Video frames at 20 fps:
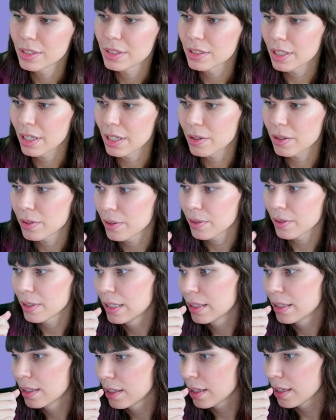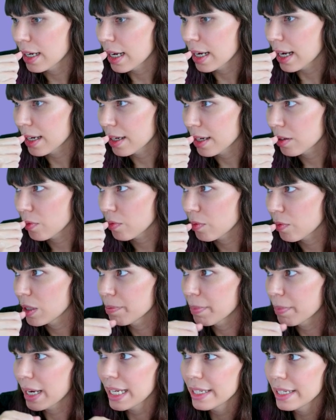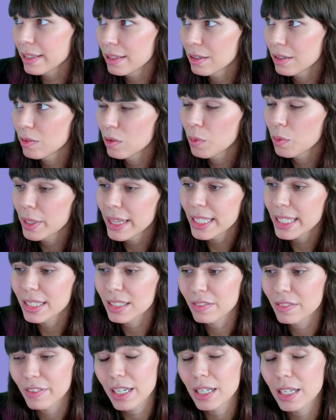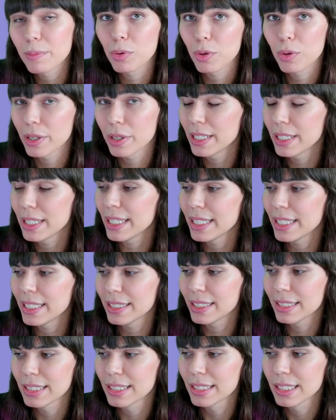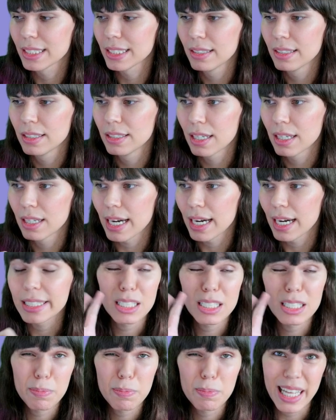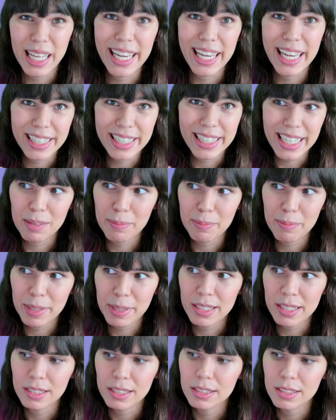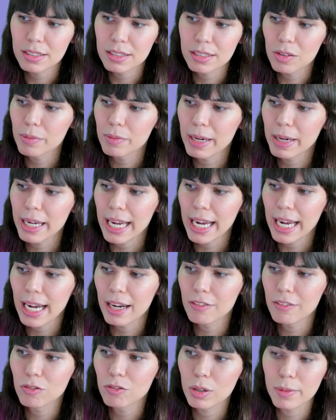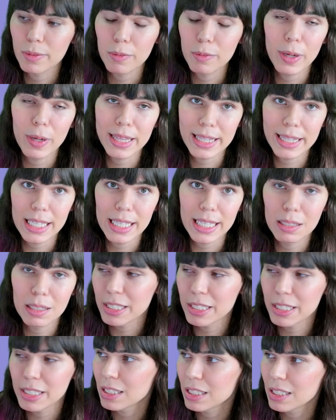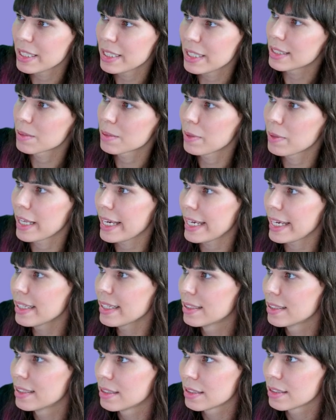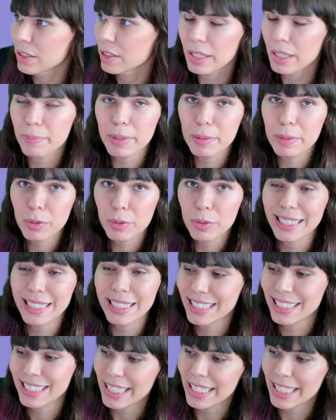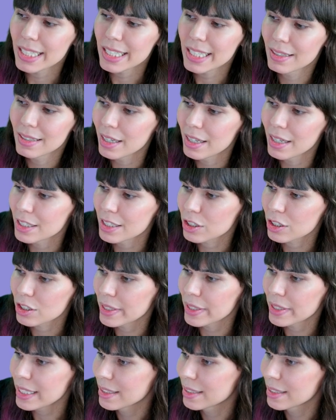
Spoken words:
So one thing that's very important is displaying the enemy. So we might have where we want the enemy to be displayed so that people can see it on the screen.